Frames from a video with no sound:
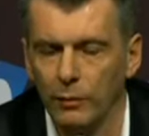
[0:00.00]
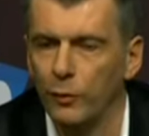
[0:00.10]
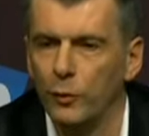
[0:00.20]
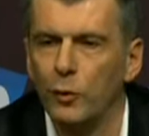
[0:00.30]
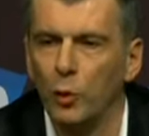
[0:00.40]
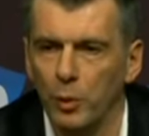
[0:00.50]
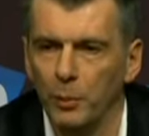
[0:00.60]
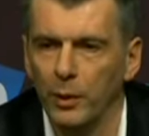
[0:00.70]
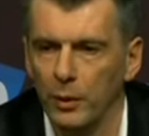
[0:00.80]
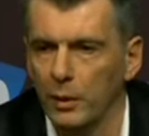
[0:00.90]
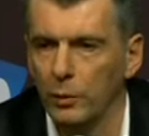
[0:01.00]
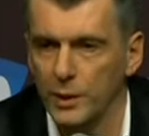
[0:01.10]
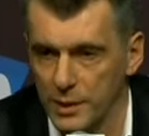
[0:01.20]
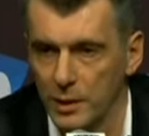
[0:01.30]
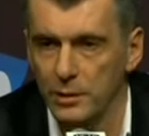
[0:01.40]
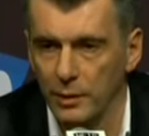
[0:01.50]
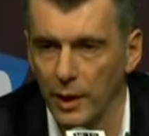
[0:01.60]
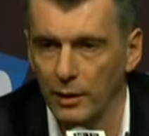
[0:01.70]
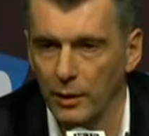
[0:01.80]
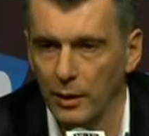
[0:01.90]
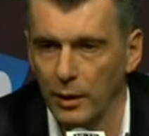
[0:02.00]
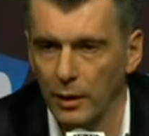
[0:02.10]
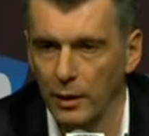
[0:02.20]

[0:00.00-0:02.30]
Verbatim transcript: few people. We sit together.